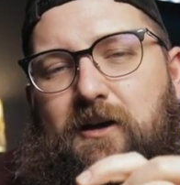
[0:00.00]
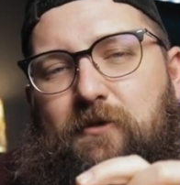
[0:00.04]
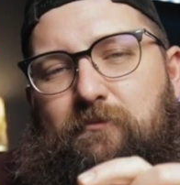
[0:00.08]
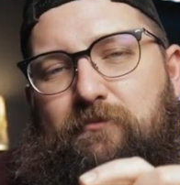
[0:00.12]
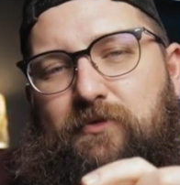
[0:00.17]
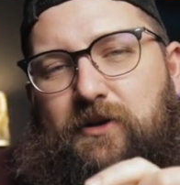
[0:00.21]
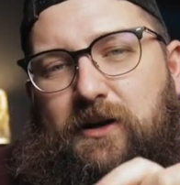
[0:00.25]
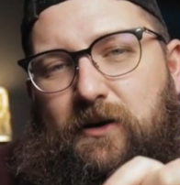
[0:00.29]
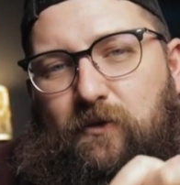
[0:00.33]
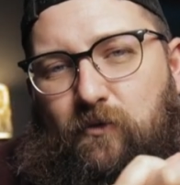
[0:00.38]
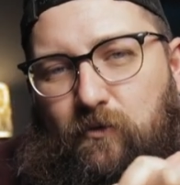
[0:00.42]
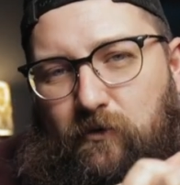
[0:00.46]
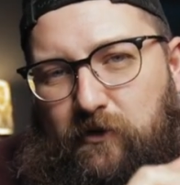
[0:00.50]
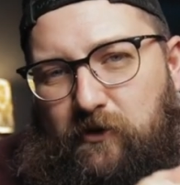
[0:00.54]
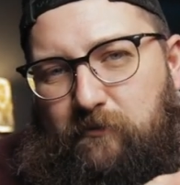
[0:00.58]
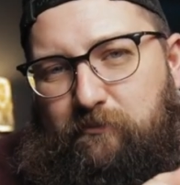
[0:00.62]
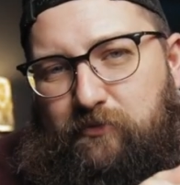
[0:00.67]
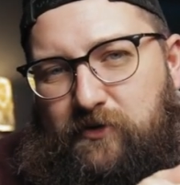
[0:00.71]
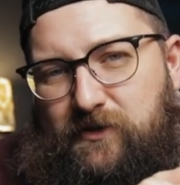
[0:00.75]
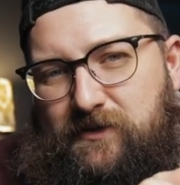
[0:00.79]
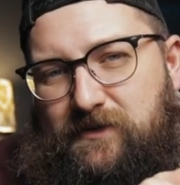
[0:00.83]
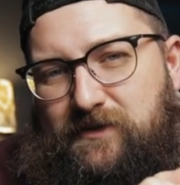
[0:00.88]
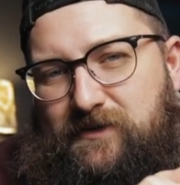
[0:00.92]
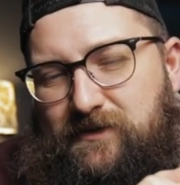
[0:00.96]
but I will
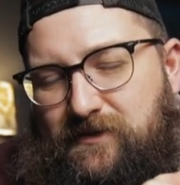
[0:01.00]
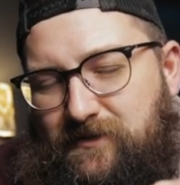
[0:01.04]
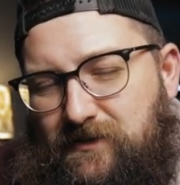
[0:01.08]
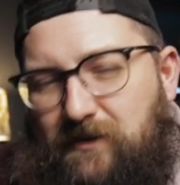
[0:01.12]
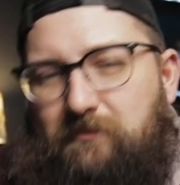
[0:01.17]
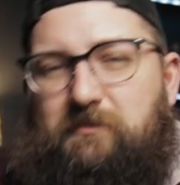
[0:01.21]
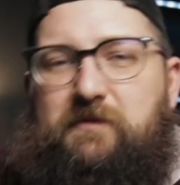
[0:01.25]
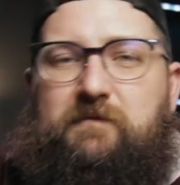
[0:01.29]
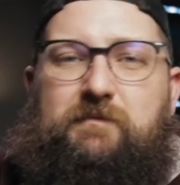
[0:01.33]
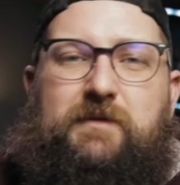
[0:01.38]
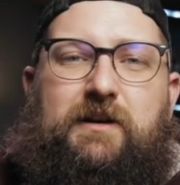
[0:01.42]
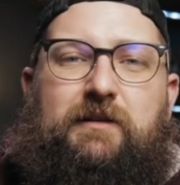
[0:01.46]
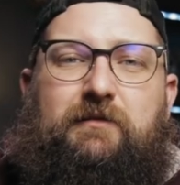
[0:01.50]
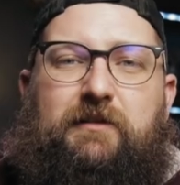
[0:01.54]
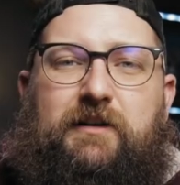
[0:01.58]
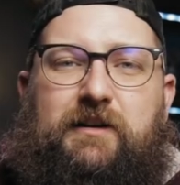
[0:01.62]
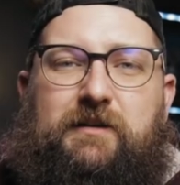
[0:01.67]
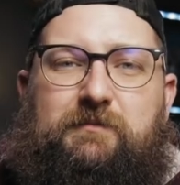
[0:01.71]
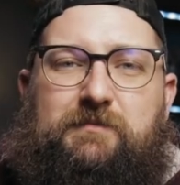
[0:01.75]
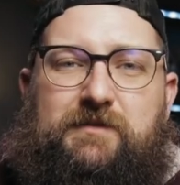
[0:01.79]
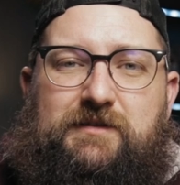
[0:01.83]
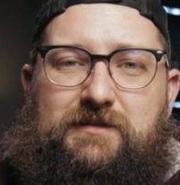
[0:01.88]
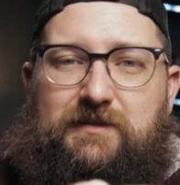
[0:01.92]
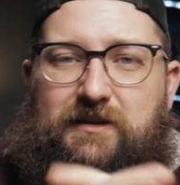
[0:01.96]
put some of my
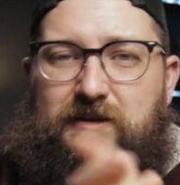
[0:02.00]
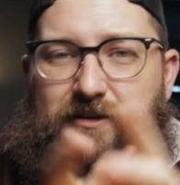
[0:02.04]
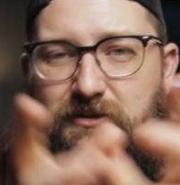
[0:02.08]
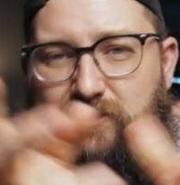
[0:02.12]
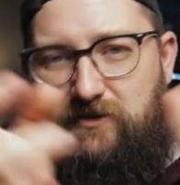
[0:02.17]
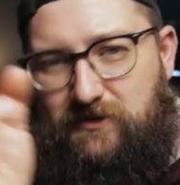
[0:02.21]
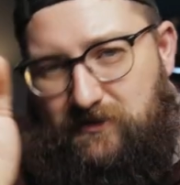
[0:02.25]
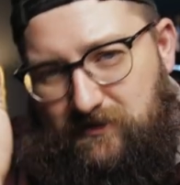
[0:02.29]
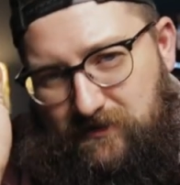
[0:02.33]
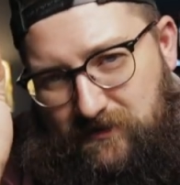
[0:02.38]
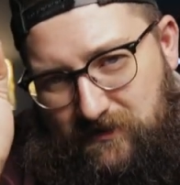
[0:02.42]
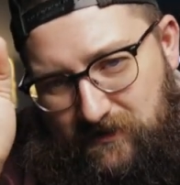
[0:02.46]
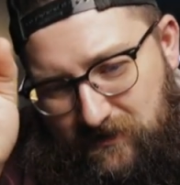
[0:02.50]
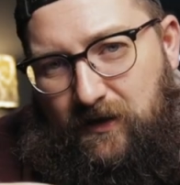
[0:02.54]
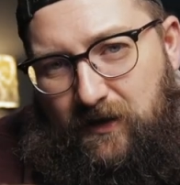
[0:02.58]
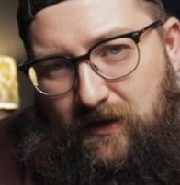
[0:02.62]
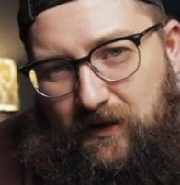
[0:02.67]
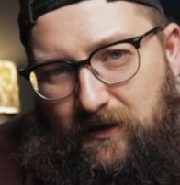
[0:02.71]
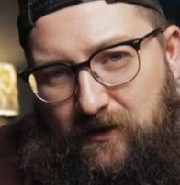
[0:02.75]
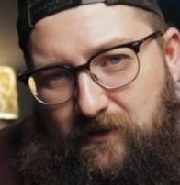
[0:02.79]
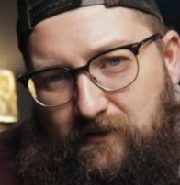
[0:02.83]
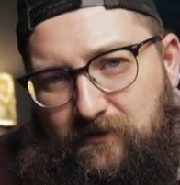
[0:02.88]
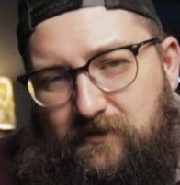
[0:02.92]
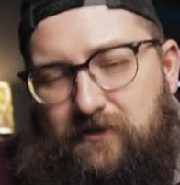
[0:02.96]
recommendations
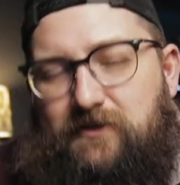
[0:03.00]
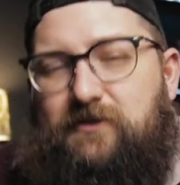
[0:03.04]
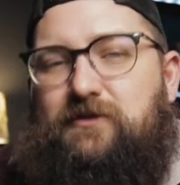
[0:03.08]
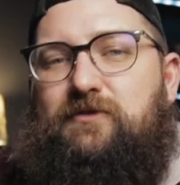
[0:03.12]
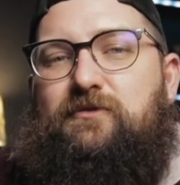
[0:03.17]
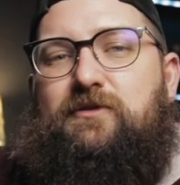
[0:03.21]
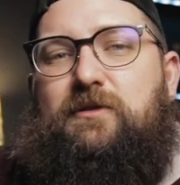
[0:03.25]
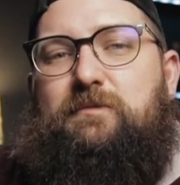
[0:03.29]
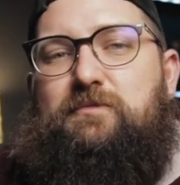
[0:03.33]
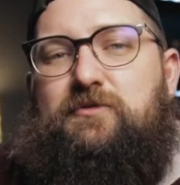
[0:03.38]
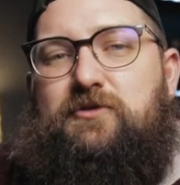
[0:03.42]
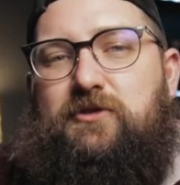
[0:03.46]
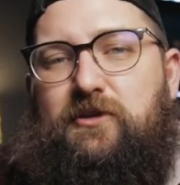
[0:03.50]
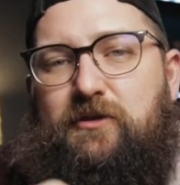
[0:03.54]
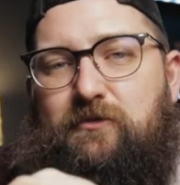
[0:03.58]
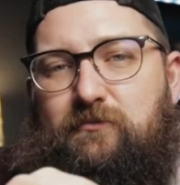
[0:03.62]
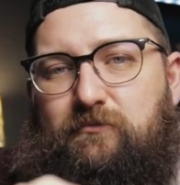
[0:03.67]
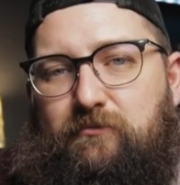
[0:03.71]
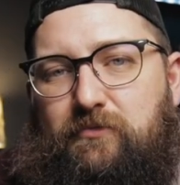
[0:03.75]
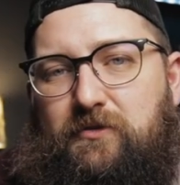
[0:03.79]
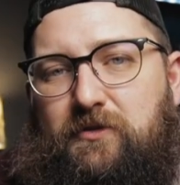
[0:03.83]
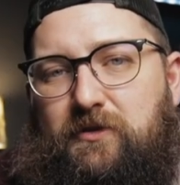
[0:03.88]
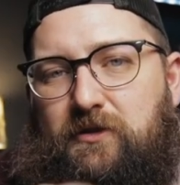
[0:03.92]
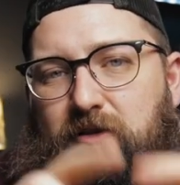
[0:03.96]
in the description
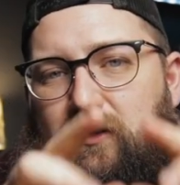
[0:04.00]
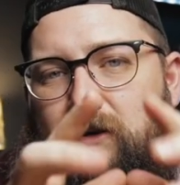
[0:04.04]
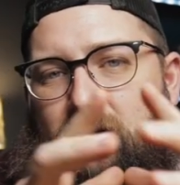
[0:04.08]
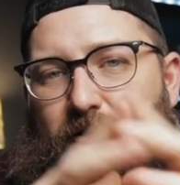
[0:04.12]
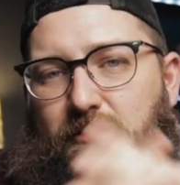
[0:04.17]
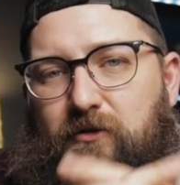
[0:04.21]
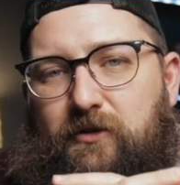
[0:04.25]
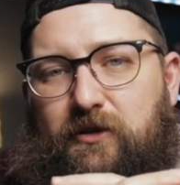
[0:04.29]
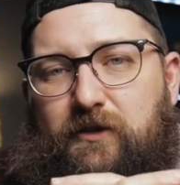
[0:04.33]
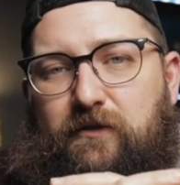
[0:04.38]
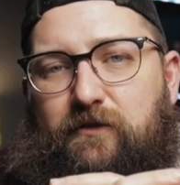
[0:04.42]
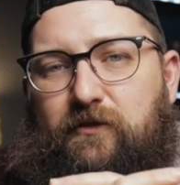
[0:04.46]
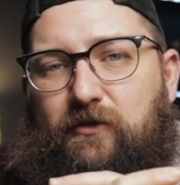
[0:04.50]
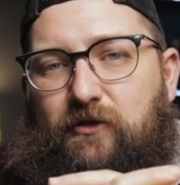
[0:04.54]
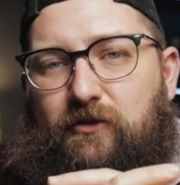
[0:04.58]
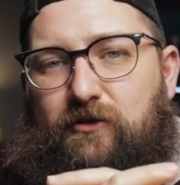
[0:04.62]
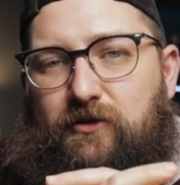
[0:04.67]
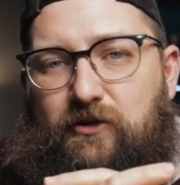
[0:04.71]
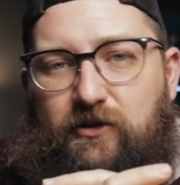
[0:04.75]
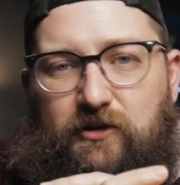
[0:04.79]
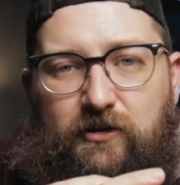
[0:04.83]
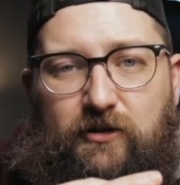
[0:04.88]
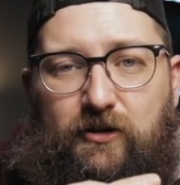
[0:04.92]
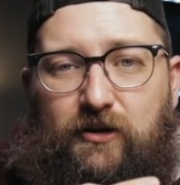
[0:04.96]
below if you're
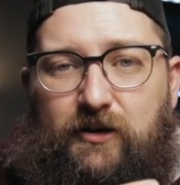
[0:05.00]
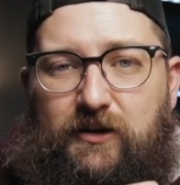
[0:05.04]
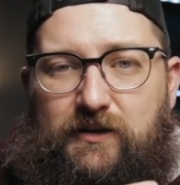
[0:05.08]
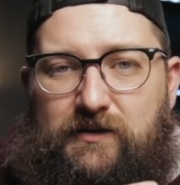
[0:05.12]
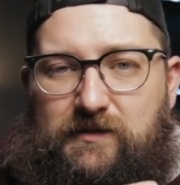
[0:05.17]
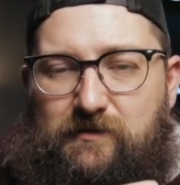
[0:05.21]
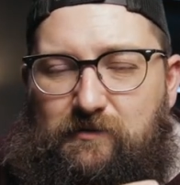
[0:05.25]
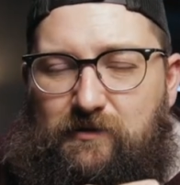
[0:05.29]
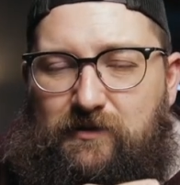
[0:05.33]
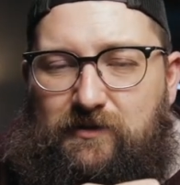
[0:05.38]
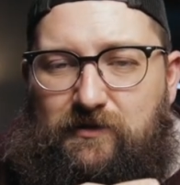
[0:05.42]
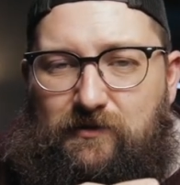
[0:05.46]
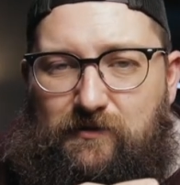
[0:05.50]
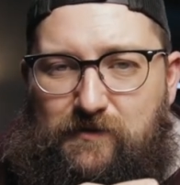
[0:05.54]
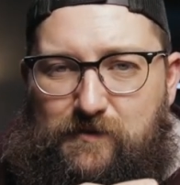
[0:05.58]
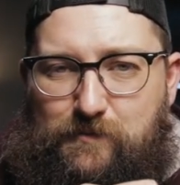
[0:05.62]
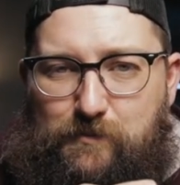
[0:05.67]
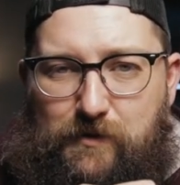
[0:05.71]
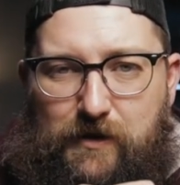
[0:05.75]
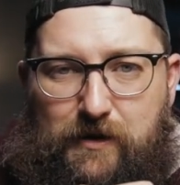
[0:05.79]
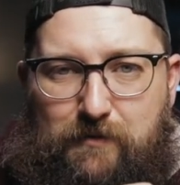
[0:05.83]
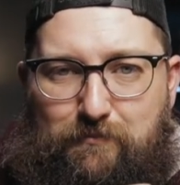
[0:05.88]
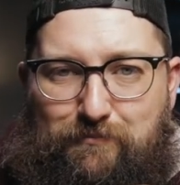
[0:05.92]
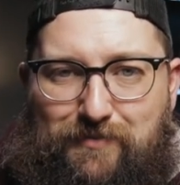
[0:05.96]
curious what those
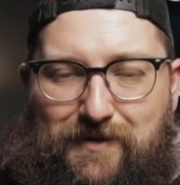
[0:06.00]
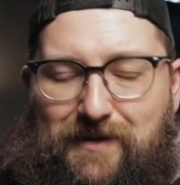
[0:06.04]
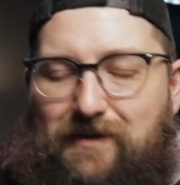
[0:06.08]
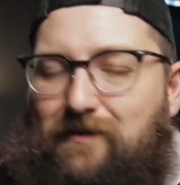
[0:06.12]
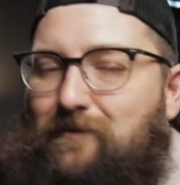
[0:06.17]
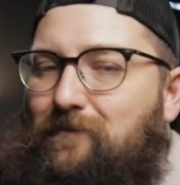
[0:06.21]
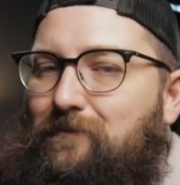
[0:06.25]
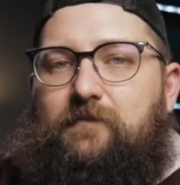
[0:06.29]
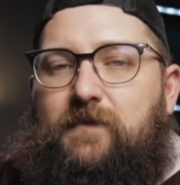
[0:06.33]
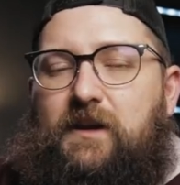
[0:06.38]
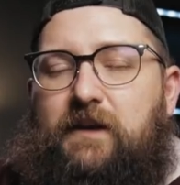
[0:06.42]
might be.